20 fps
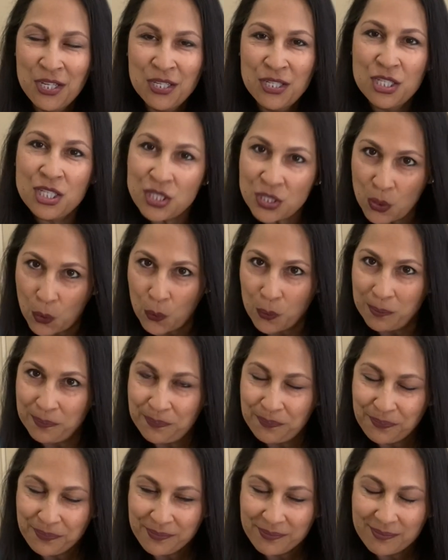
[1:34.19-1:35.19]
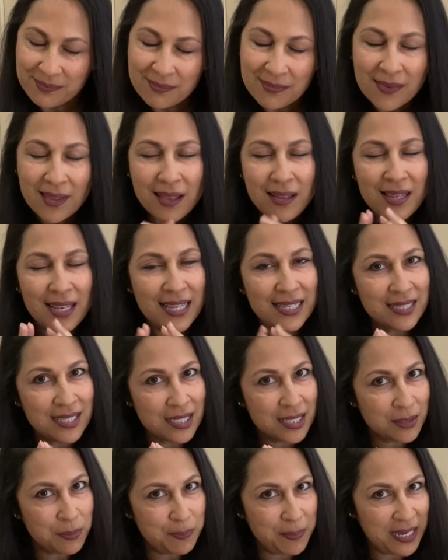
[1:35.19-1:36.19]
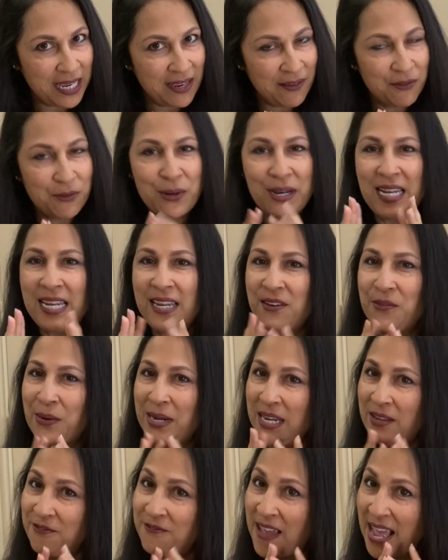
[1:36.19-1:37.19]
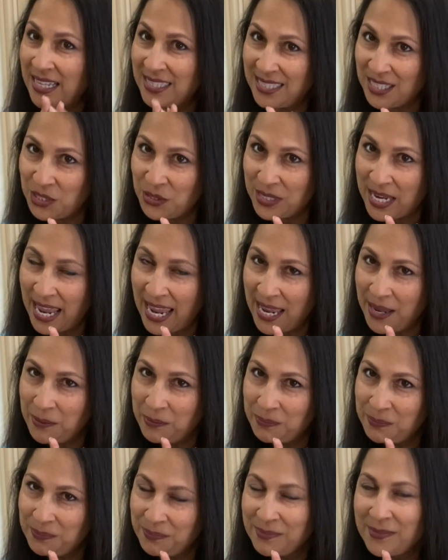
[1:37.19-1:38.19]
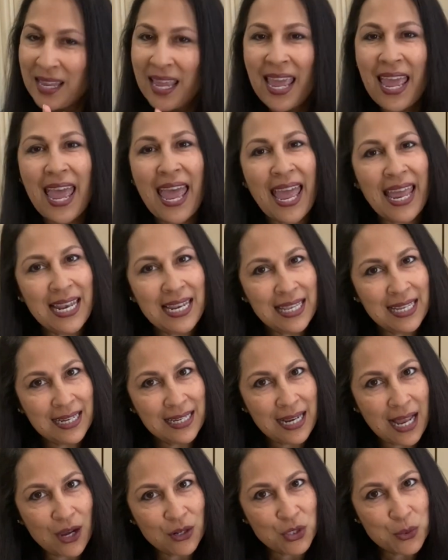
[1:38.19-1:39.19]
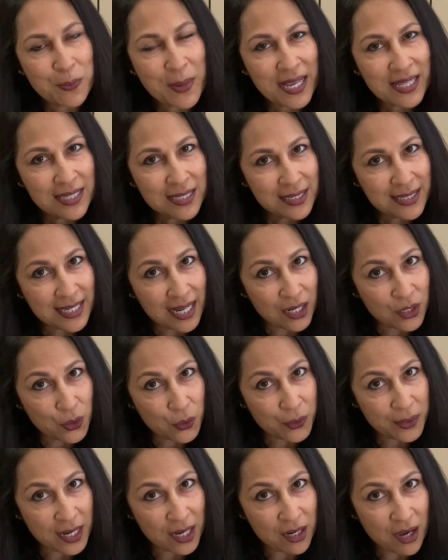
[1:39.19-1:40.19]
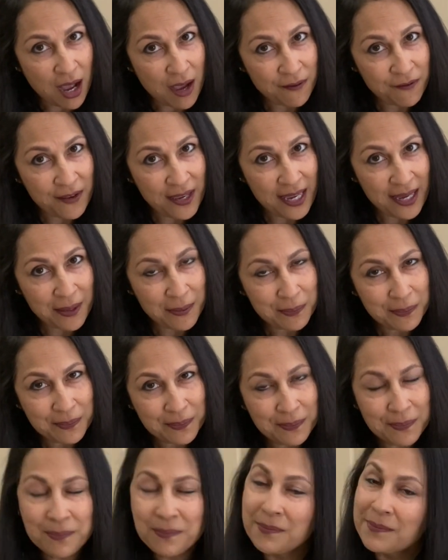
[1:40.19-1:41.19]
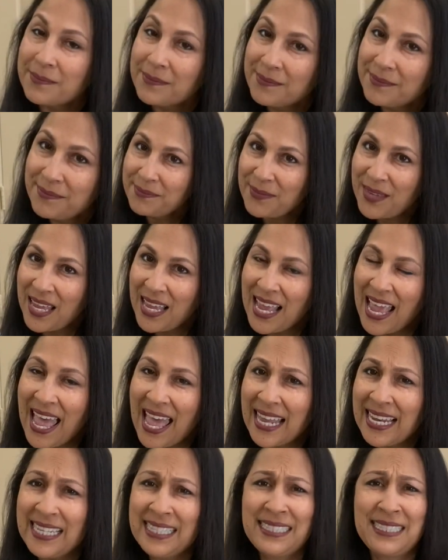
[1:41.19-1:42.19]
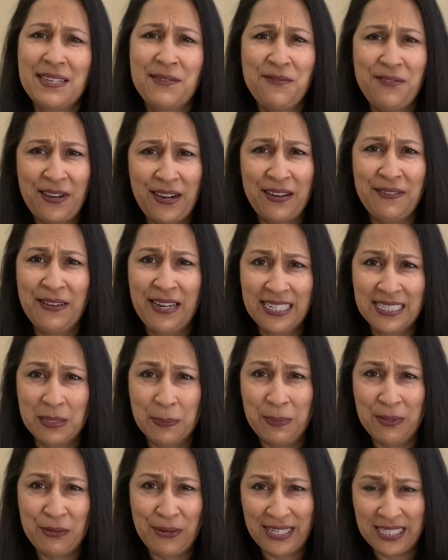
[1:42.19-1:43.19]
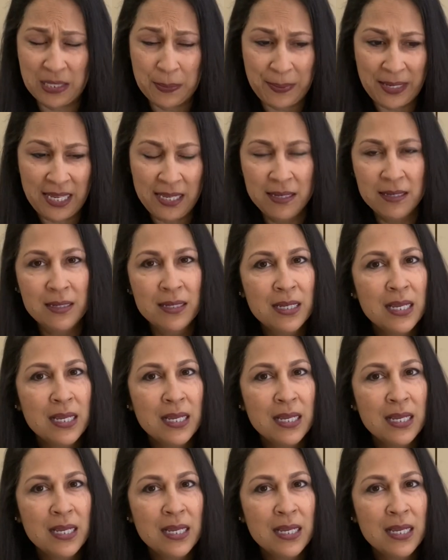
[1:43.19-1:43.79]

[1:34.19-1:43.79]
So let's just be really fancy today and learn how to make this Dalgona coffee. And it's a very simple recipe.